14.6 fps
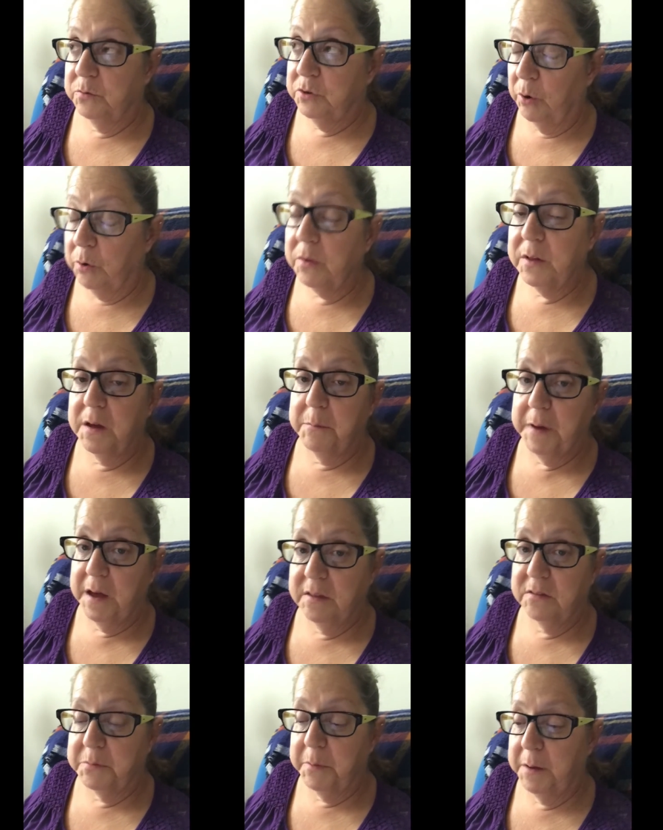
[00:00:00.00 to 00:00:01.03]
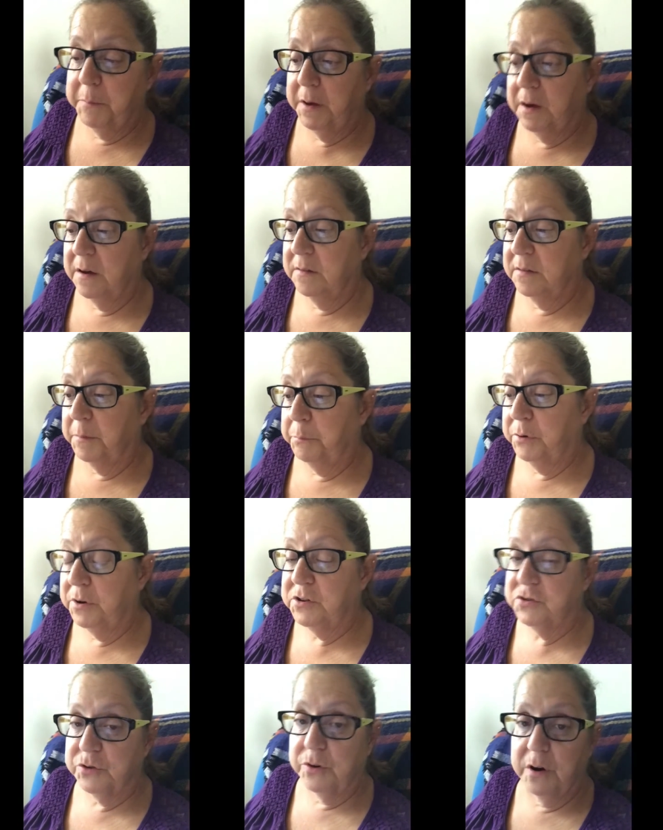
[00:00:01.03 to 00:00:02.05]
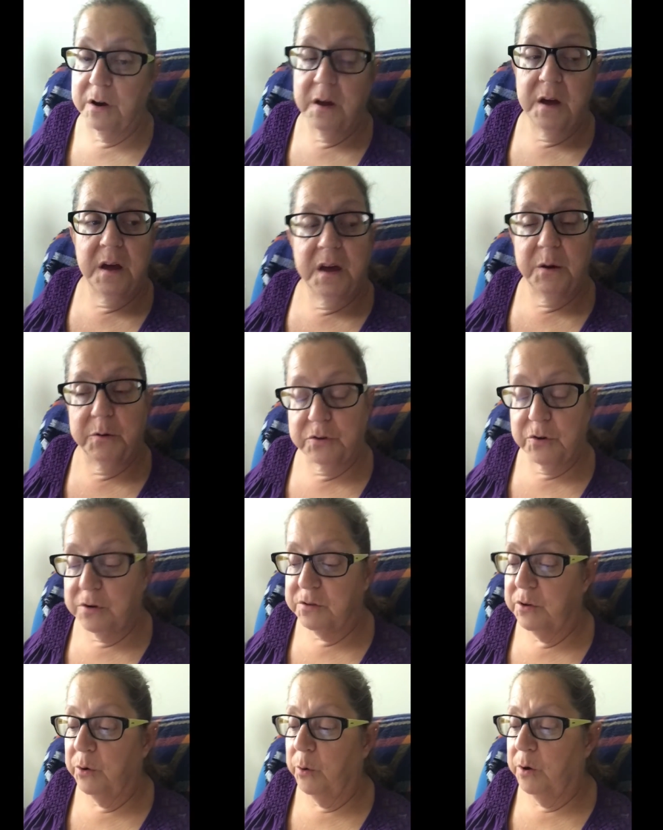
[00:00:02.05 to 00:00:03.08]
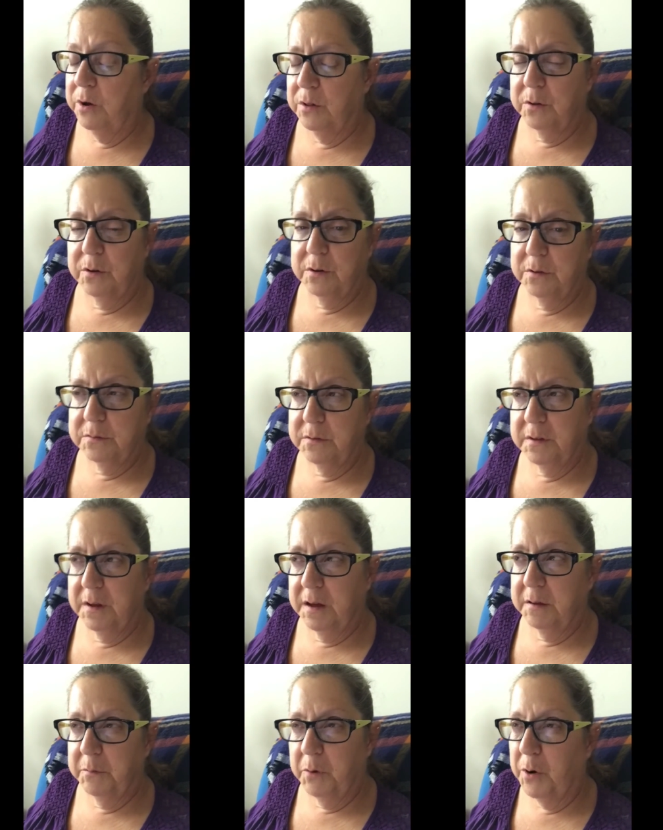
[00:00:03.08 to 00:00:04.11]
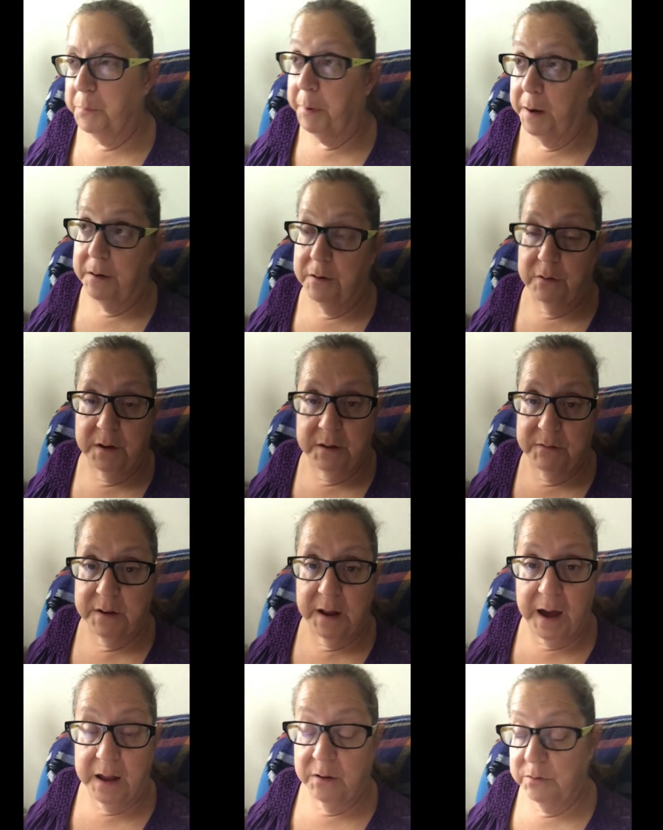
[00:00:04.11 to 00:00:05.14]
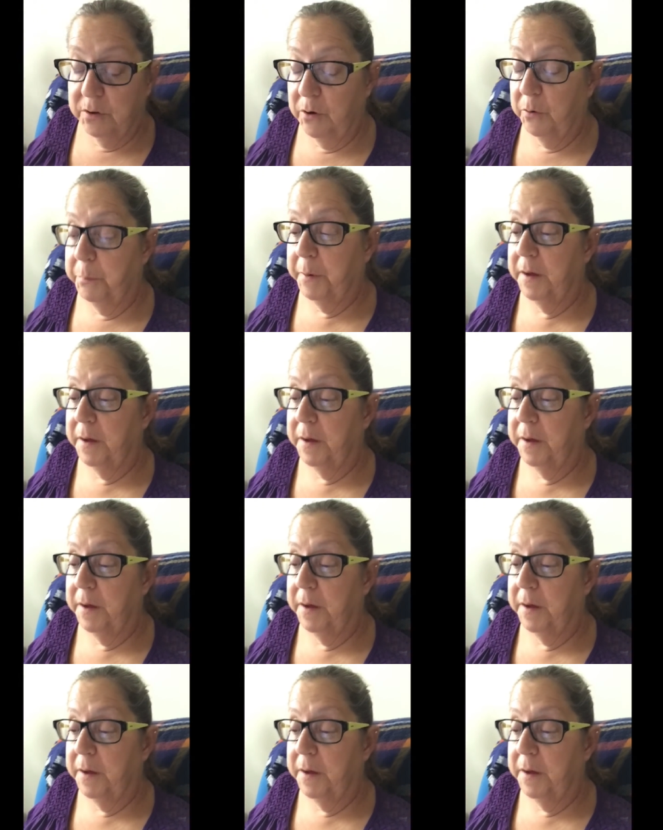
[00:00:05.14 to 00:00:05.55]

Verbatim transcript: totally amazed me because I'm pretty sure it was cooked in oil or or butter even, I don't know.